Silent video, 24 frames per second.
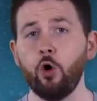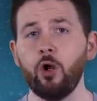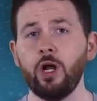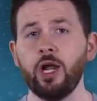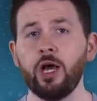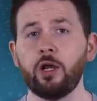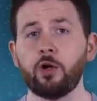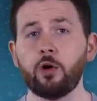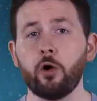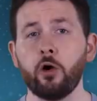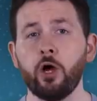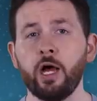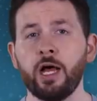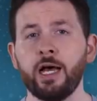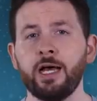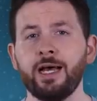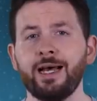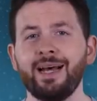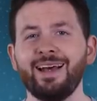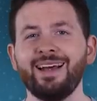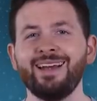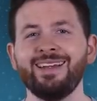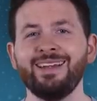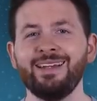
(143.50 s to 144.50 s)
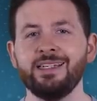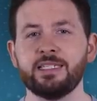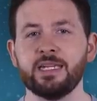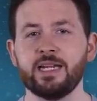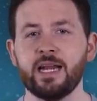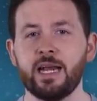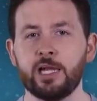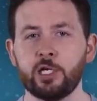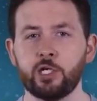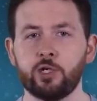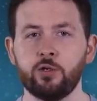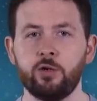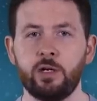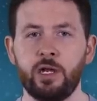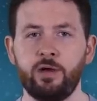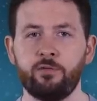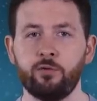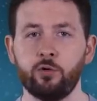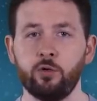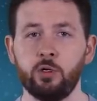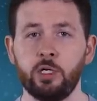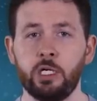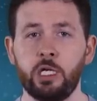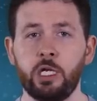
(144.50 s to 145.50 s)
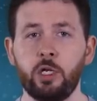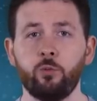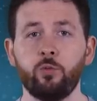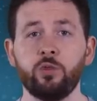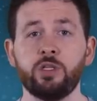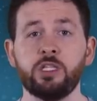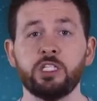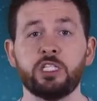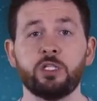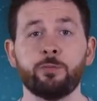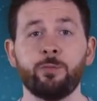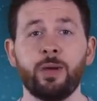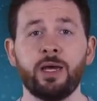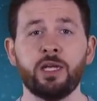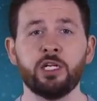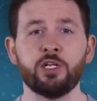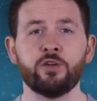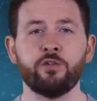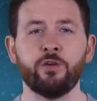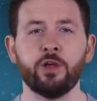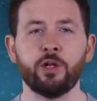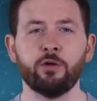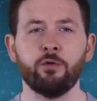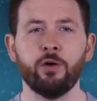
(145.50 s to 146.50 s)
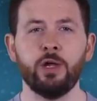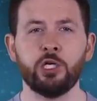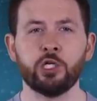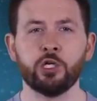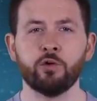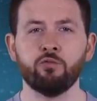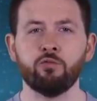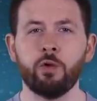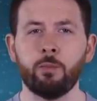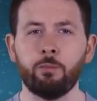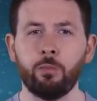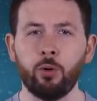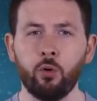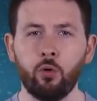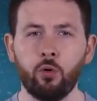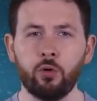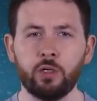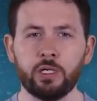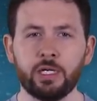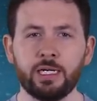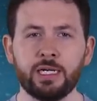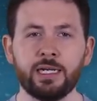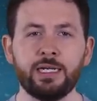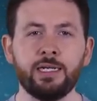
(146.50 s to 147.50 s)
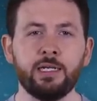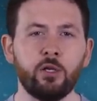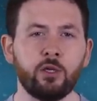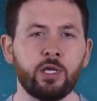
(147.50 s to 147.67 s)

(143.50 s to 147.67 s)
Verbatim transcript: or La Roja at international level, with the Spanish Federation reportedly